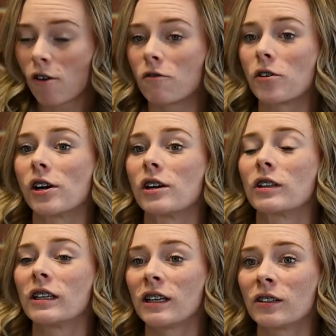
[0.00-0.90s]
for
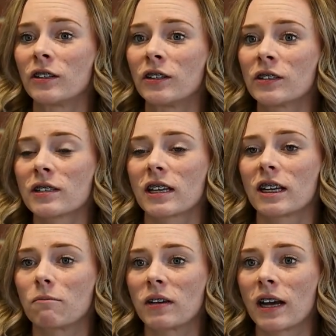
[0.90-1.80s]
our littles, they
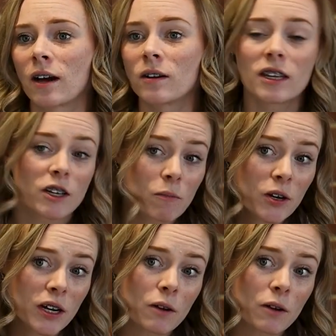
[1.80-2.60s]
can be out in the community